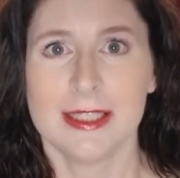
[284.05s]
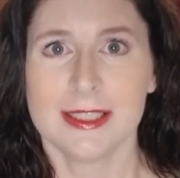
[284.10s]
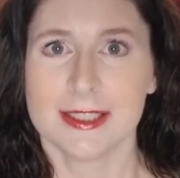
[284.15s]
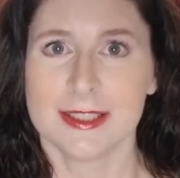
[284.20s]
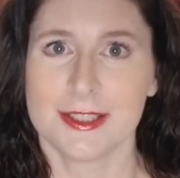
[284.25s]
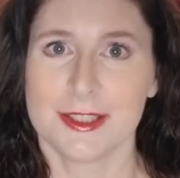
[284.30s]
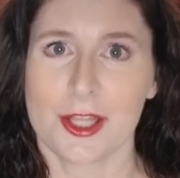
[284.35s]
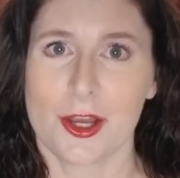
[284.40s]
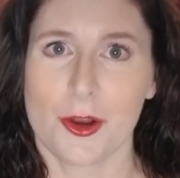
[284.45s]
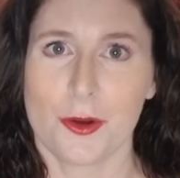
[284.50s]

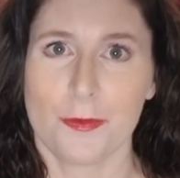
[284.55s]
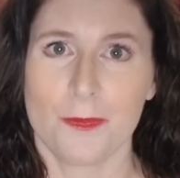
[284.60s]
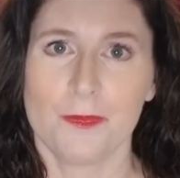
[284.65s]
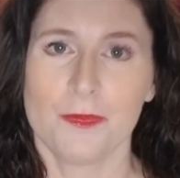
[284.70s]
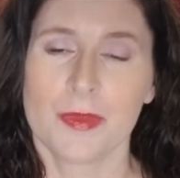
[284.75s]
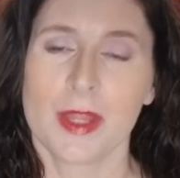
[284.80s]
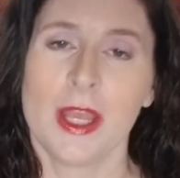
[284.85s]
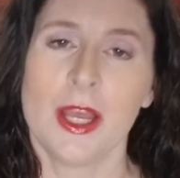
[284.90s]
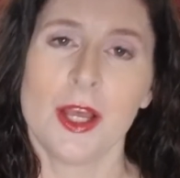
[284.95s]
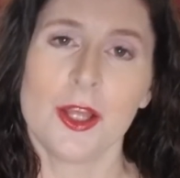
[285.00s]
So
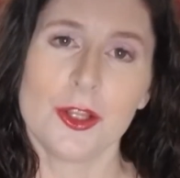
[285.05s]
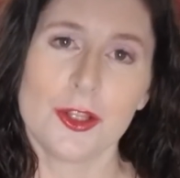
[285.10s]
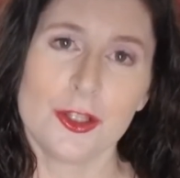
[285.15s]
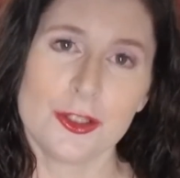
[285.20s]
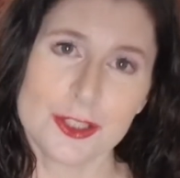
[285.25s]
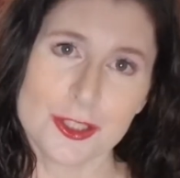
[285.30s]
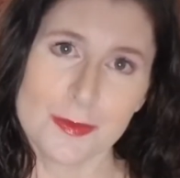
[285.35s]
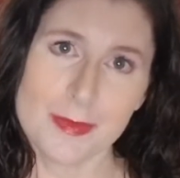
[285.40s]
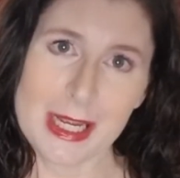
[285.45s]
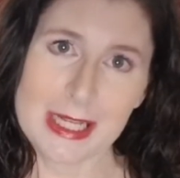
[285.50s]

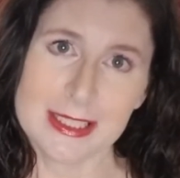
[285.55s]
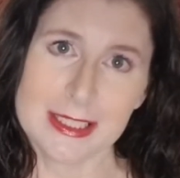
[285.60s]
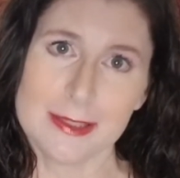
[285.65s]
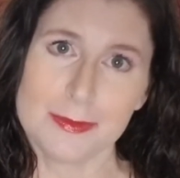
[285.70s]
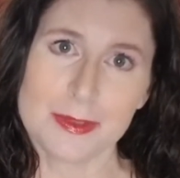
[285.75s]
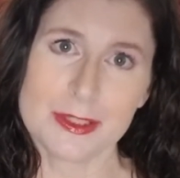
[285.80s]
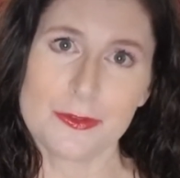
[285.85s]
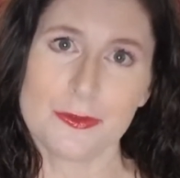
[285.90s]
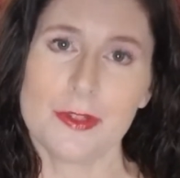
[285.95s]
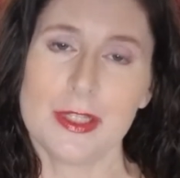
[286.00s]
those are my
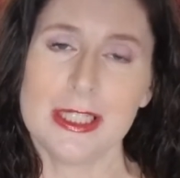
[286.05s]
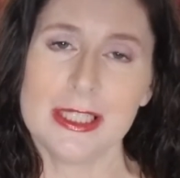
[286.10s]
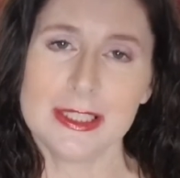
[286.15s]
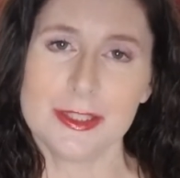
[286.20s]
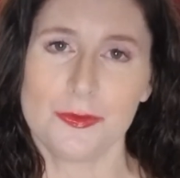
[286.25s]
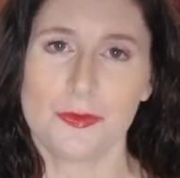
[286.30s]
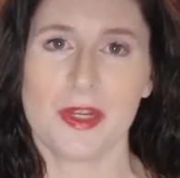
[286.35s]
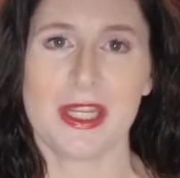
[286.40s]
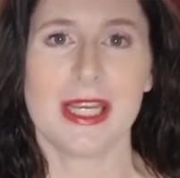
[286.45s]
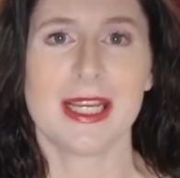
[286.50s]
tips for
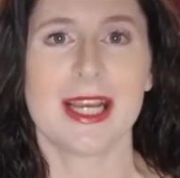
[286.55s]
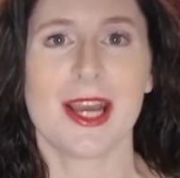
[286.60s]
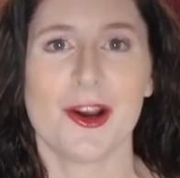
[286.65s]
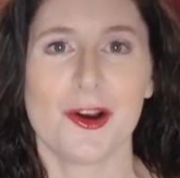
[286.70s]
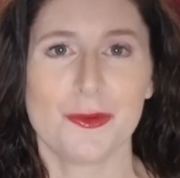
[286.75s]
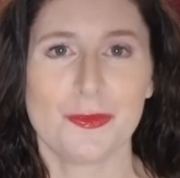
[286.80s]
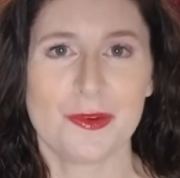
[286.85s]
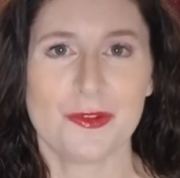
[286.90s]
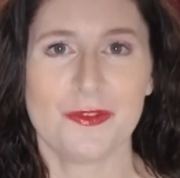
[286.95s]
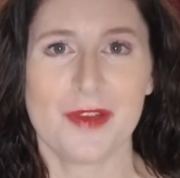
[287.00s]
this week. I
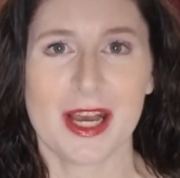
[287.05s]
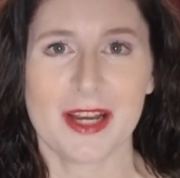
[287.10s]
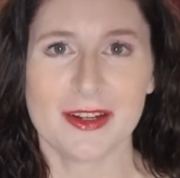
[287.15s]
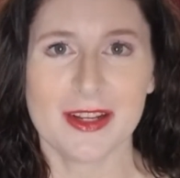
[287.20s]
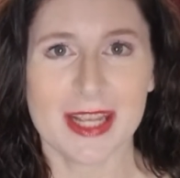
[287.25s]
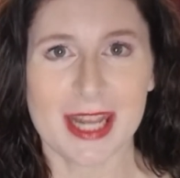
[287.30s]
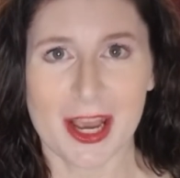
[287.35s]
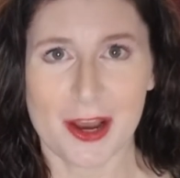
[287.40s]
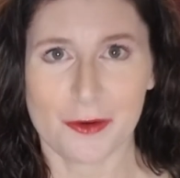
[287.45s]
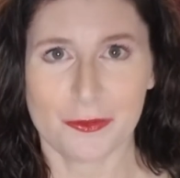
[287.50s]
hope you found
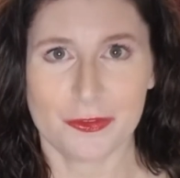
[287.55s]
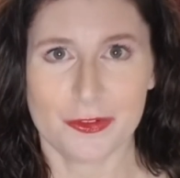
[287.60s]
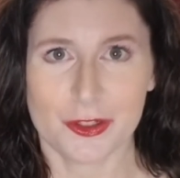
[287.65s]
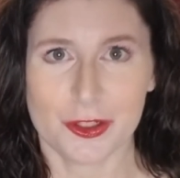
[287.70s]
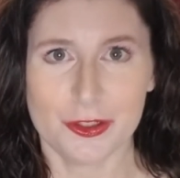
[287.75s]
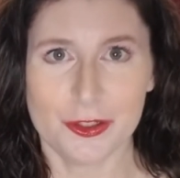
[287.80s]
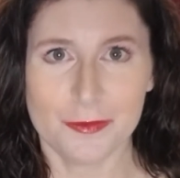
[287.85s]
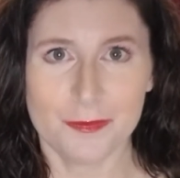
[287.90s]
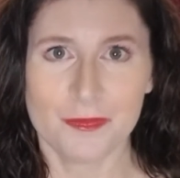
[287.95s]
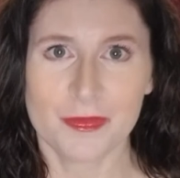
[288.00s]
it
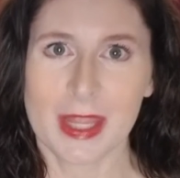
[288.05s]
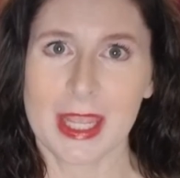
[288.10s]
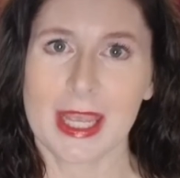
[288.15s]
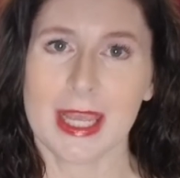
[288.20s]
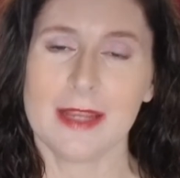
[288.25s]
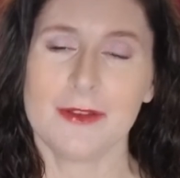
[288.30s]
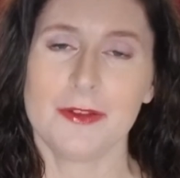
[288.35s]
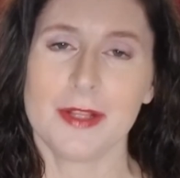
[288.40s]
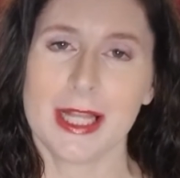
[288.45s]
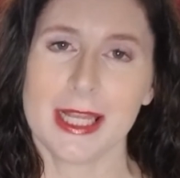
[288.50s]
helpful.
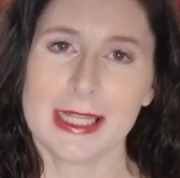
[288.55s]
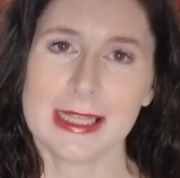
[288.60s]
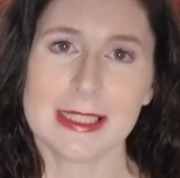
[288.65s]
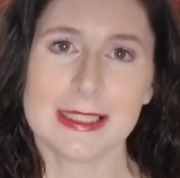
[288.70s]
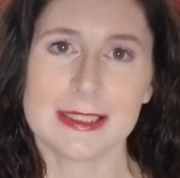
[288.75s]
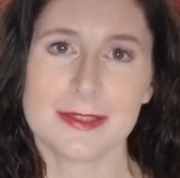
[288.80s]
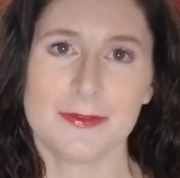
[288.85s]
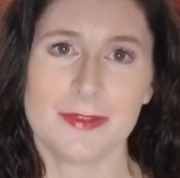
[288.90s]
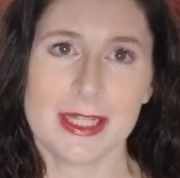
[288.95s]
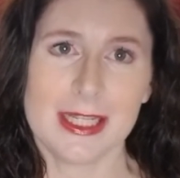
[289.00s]
If you like
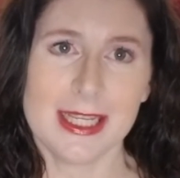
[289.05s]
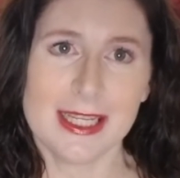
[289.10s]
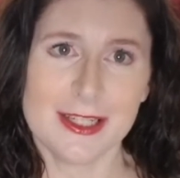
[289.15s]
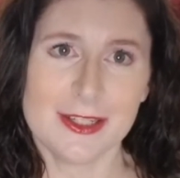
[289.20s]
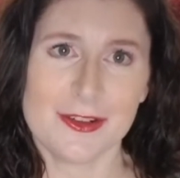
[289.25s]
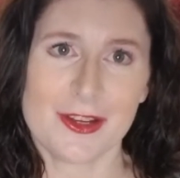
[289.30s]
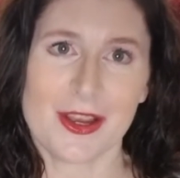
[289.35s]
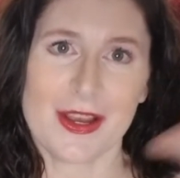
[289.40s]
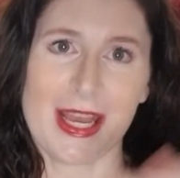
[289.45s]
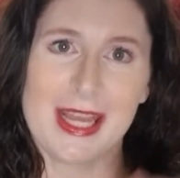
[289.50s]
this video,
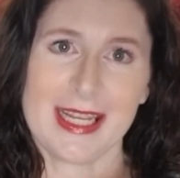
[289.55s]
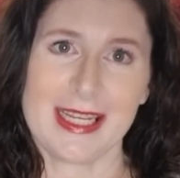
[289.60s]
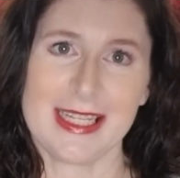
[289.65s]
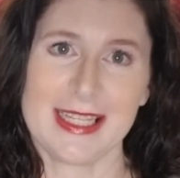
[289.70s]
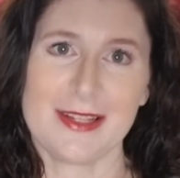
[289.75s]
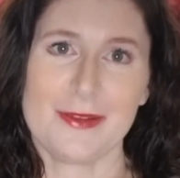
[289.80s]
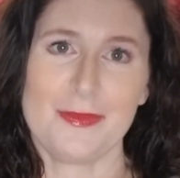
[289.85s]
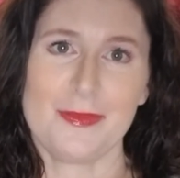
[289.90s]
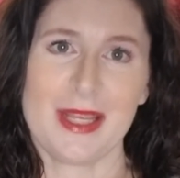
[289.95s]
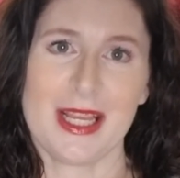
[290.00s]
go ahead and
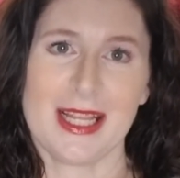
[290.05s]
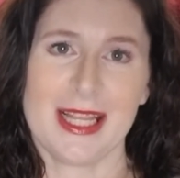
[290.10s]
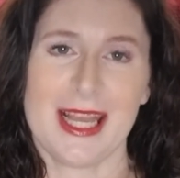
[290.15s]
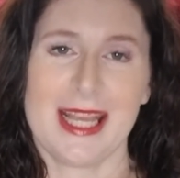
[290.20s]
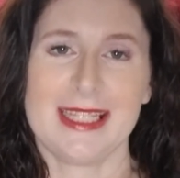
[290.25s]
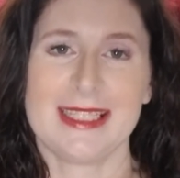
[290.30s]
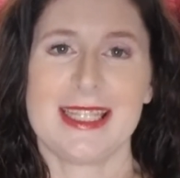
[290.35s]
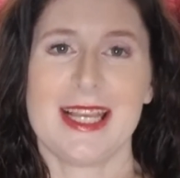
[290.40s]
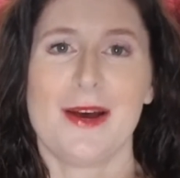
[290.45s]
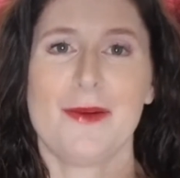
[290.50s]
give me a
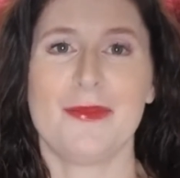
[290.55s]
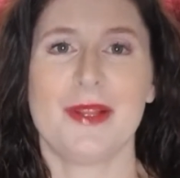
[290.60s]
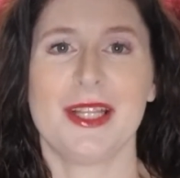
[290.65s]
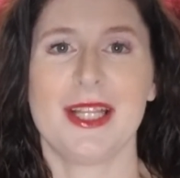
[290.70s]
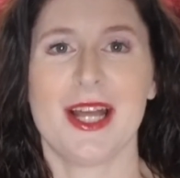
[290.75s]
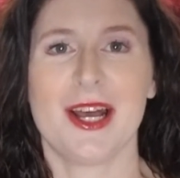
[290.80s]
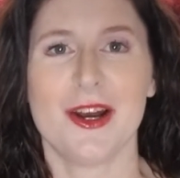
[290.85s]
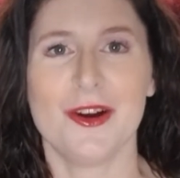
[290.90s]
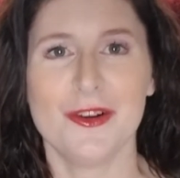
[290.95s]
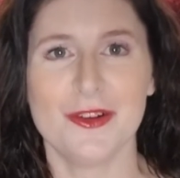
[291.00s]
like down
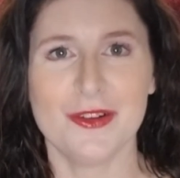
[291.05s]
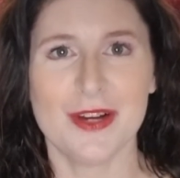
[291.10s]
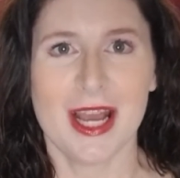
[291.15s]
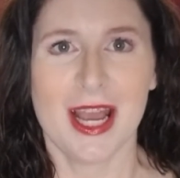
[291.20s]
below.